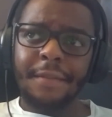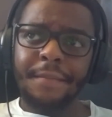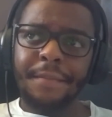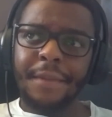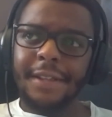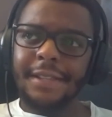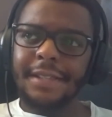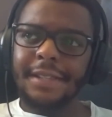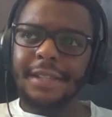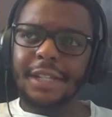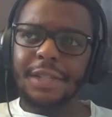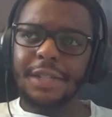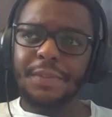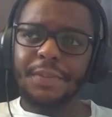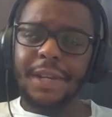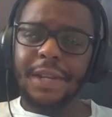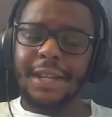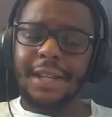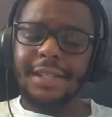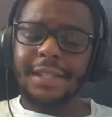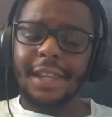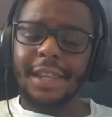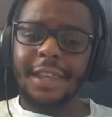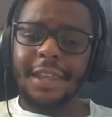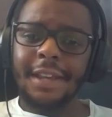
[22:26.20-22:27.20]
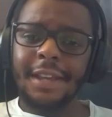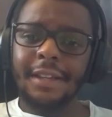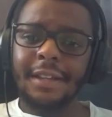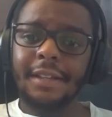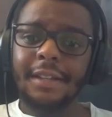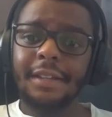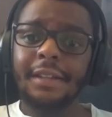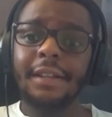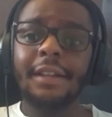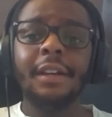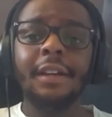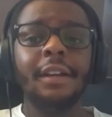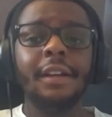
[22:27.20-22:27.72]
6 weeks, I think.
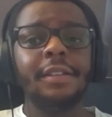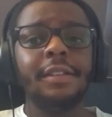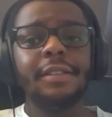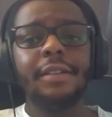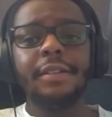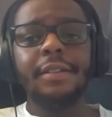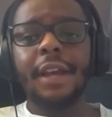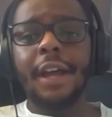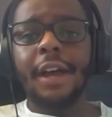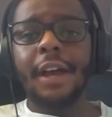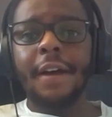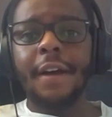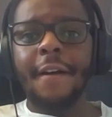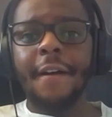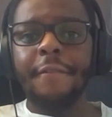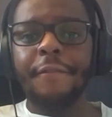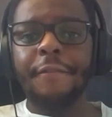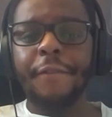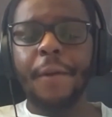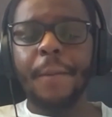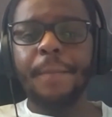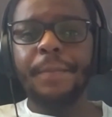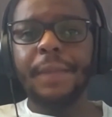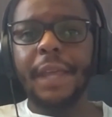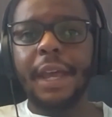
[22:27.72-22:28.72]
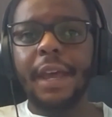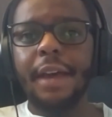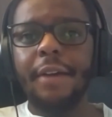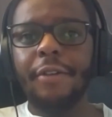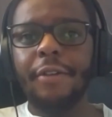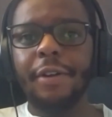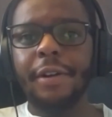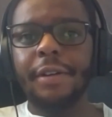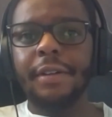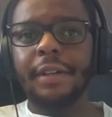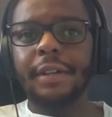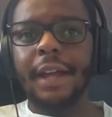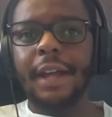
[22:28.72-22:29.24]
So yeah, from there
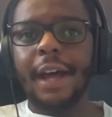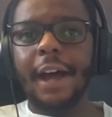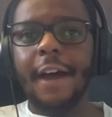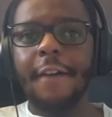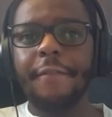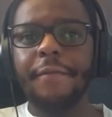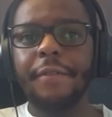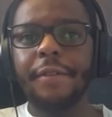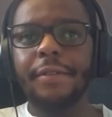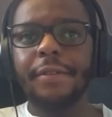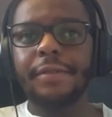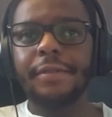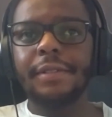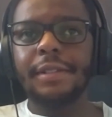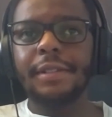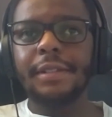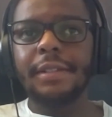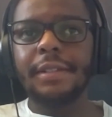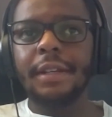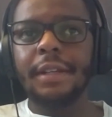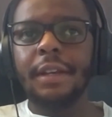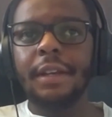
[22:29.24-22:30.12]
on, I felt